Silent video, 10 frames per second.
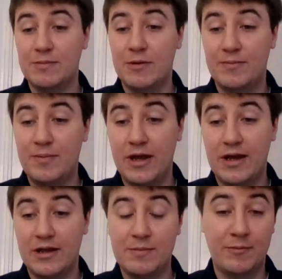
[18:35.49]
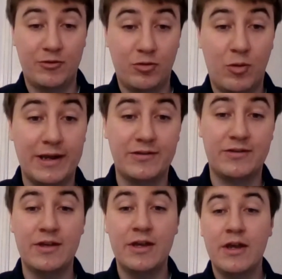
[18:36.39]
come up
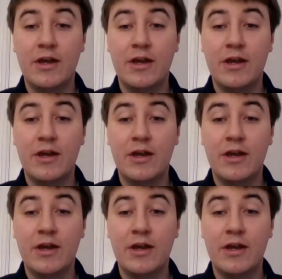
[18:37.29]
twice.